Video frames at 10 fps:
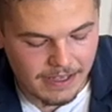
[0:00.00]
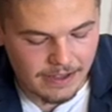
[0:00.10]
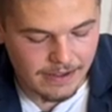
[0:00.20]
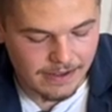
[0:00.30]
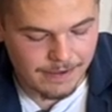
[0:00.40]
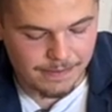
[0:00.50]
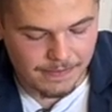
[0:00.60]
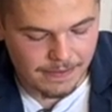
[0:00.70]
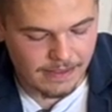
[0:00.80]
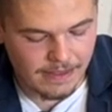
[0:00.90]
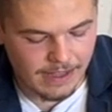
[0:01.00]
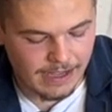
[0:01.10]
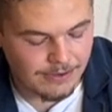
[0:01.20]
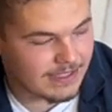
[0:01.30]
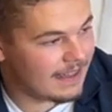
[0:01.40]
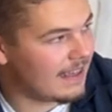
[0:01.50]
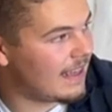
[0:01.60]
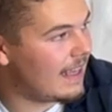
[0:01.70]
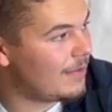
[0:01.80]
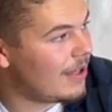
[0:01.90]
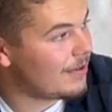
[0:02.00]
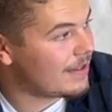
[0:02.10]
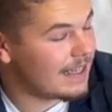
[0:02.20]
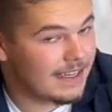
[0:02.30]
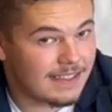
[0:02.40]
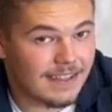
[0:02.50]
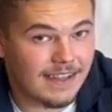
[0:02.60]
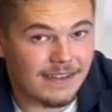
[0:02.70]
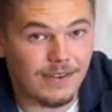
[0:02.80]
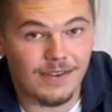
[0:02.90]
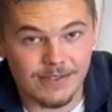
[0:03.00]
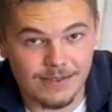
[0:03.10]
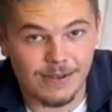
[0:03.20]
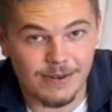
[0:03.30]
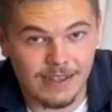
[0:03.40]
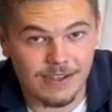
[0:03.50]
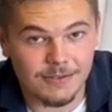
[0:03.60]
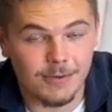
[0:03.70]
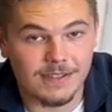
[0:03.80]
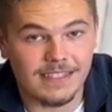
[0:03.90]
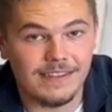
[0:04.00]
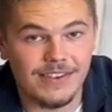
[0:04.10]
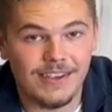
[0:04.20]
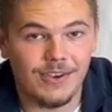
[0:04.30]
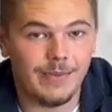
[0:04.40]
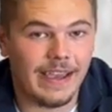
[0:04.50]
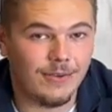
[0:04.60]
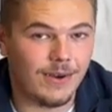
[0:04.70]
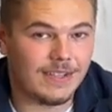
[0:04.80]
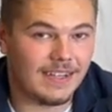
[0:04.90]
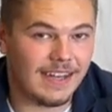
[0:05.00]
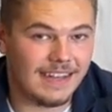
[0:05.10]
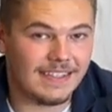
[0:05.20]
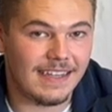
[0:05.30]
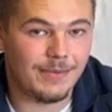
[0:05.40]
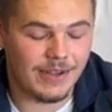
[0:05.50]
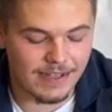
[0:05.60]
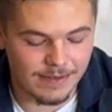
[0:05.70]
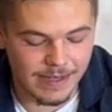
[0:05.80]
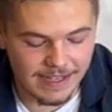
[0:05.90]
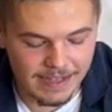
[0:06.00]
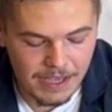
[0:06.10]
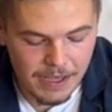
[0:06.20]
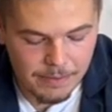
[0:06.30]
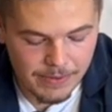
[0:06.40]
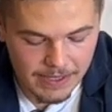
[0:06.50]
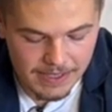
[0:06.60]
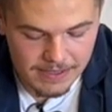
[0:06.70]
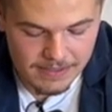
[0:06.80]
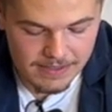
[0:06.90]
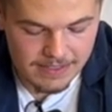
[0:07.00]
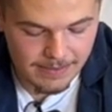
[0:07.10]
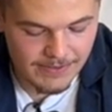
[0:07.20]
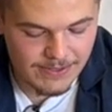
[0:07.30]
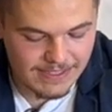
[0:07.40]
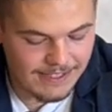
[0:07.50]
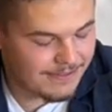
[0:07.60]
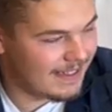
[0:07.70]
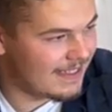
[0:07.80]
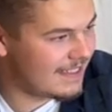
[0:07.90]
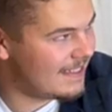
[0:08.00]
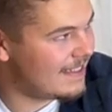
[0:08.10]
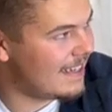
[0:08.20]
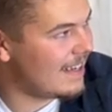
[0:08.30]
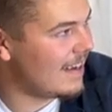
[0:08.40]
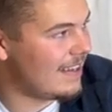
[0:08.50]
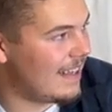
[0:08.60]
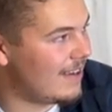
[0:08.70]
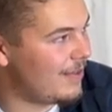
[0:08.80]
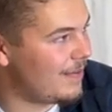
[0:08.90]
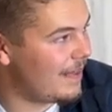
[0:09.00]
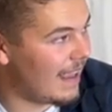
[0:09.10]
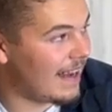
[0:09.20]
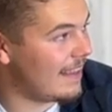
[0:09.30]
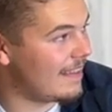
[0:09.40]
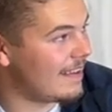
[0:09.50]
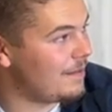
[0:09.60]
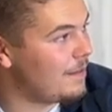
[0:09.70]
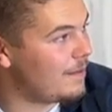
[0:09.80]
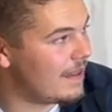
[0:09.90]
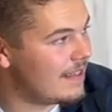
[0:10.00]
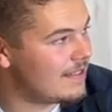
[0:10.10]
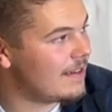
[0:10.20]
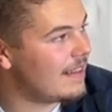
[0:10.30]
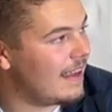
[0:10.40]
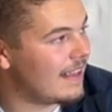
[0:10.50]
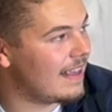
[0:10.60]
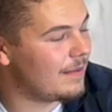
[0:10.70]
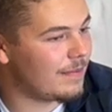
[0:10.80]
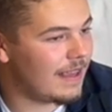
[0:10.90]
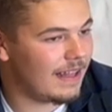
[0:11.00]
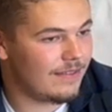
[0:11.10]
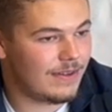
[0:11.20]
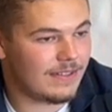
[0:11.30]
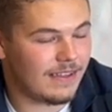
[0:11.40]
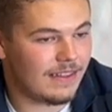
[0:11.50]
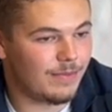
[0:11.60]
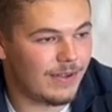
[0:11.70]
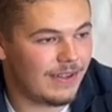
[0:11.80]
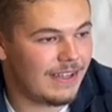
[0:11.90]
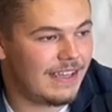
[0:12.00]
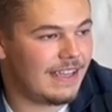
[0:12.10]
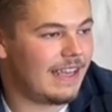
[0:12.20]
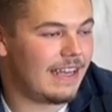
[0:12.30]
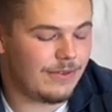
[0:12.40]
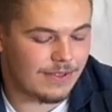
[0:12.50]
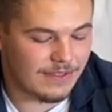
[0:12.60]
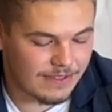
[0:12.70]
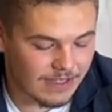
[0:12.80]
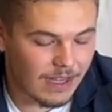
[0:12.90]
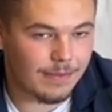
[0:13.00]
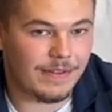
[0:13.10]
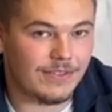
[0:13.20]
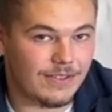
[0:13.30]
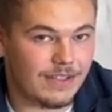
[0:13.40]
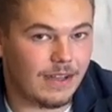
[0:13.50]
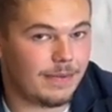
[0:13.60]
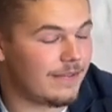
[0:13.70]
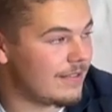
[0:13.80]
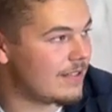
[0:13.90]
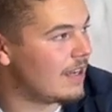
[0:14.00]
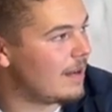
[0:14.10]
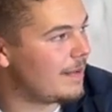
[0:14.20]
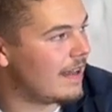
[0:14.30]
I was at that game along with Danny Scott, also on NorCal Sports TV. Go back and watch it anytime on demand. But Somerville's defense did not allow anything. When they started that game, Calaveras got the ball, and it was stop after stop after stop.